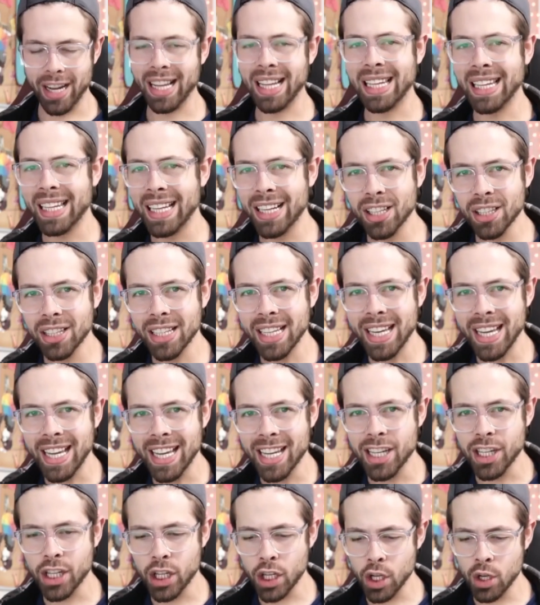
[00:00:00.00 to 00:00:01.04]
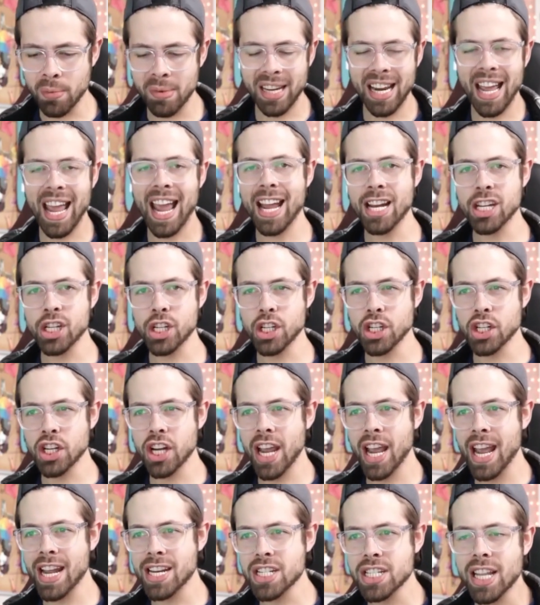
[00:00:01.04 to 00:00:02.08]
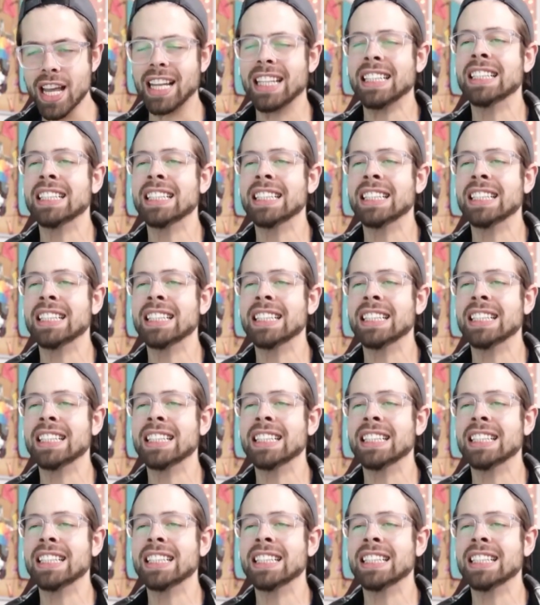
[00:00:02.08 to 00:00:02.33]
Clearly inhuman, HGH, like,